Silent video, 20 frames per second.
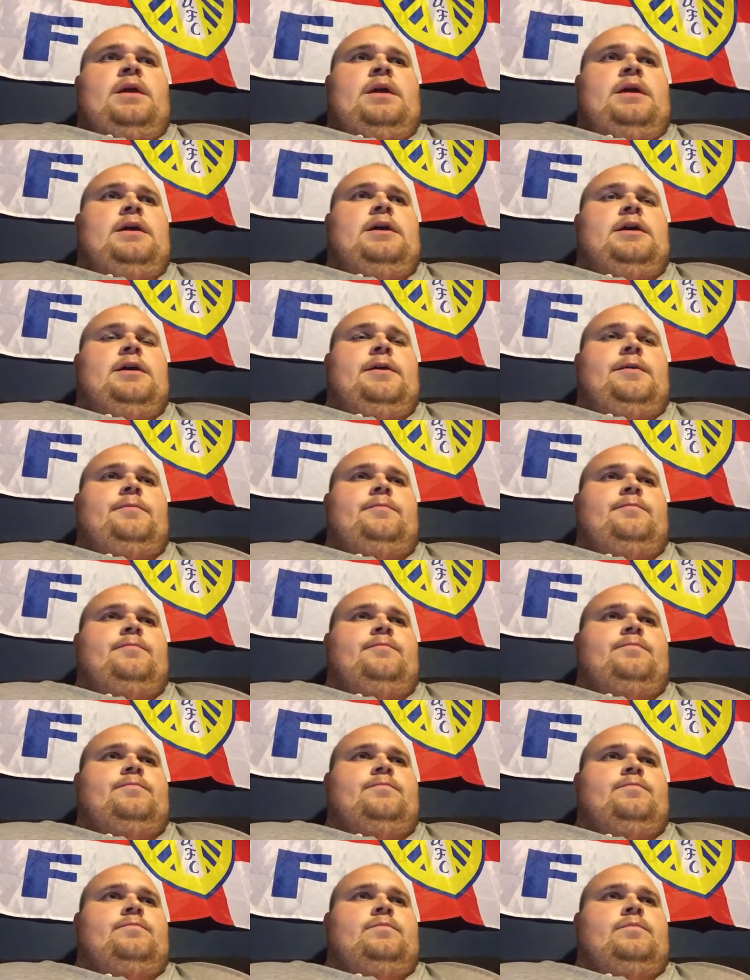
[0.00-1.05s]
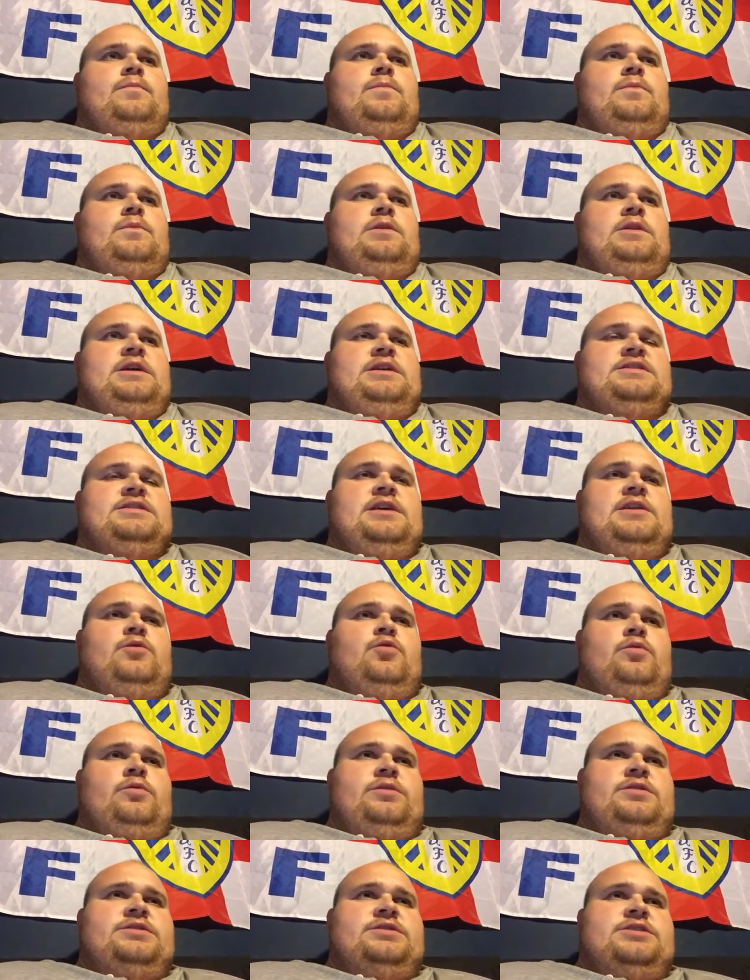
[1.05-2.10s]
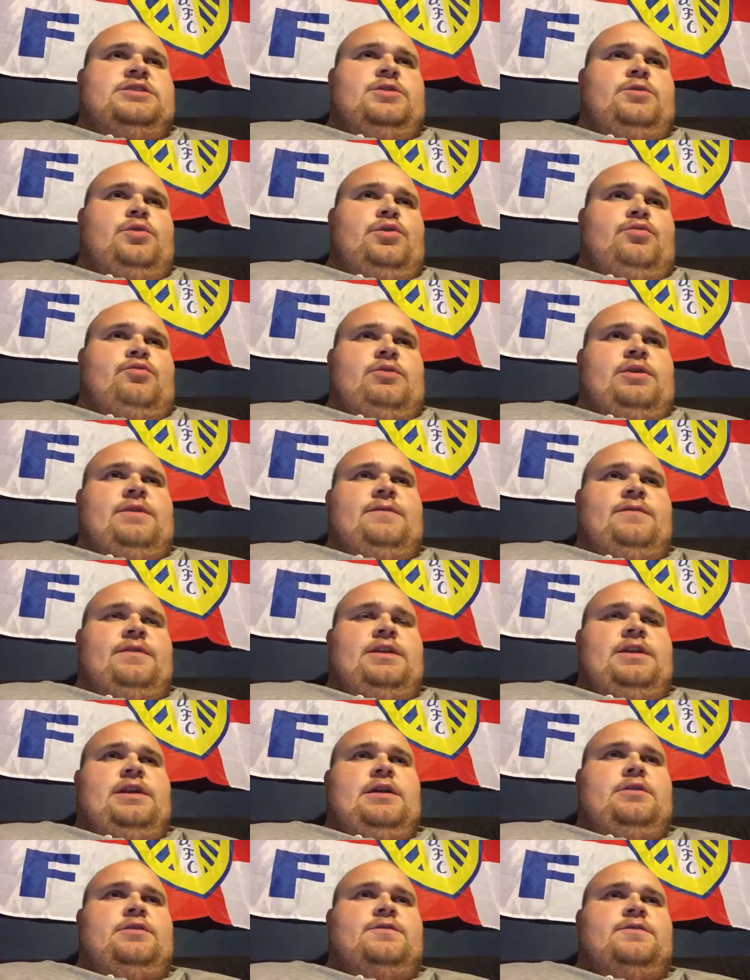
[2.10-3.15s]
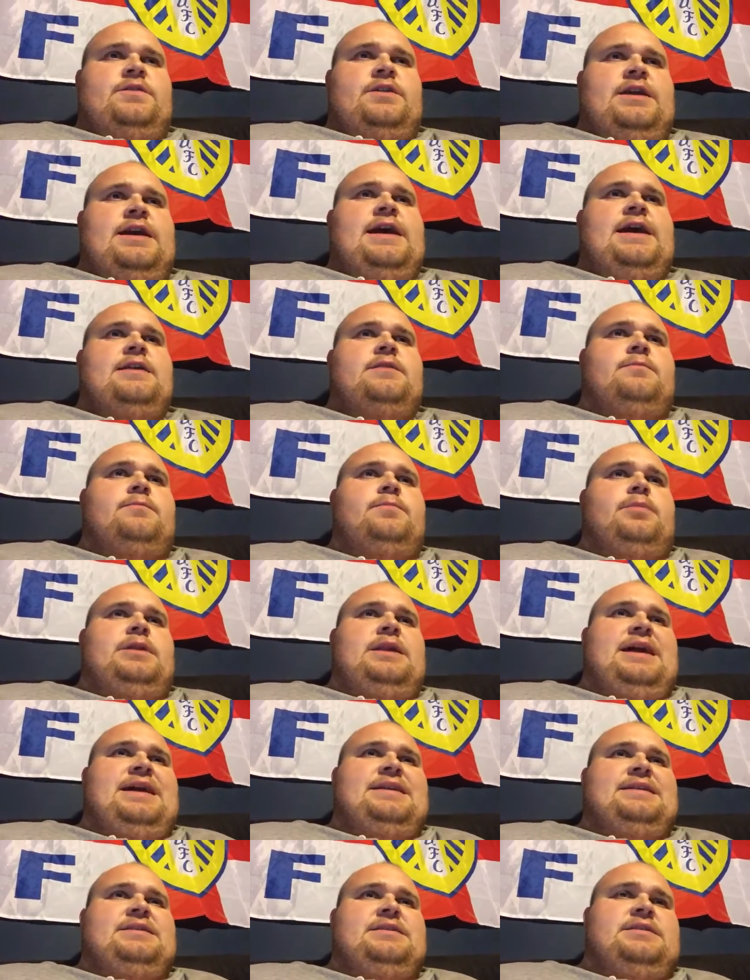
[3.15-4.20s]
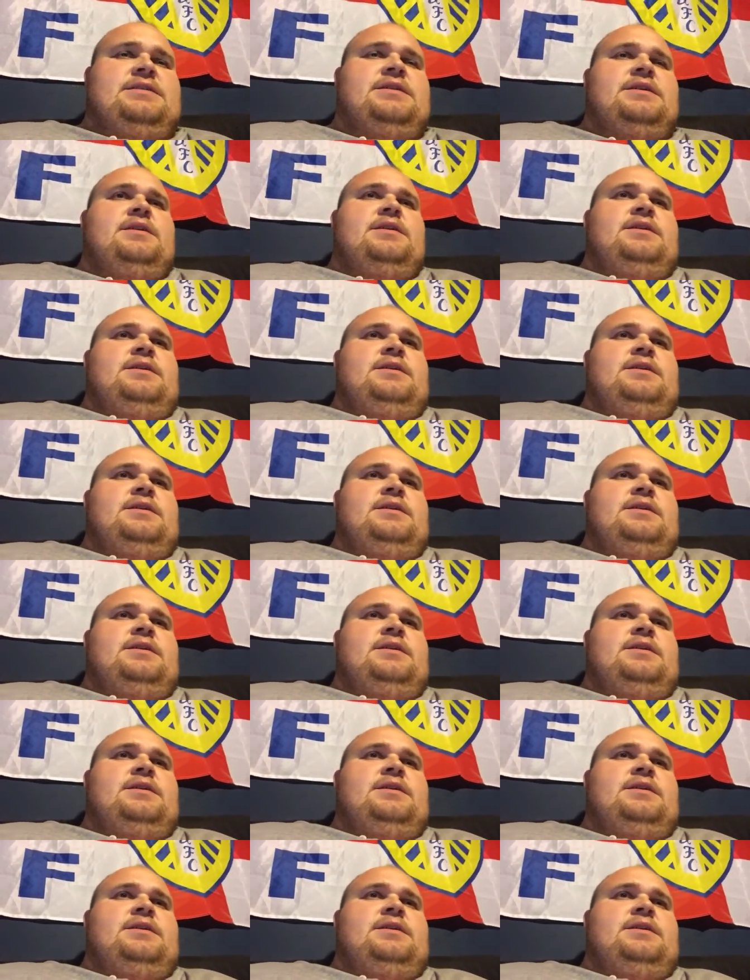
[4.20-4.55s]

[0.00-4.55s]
Um, like I say, there was two or three videos for the garden planned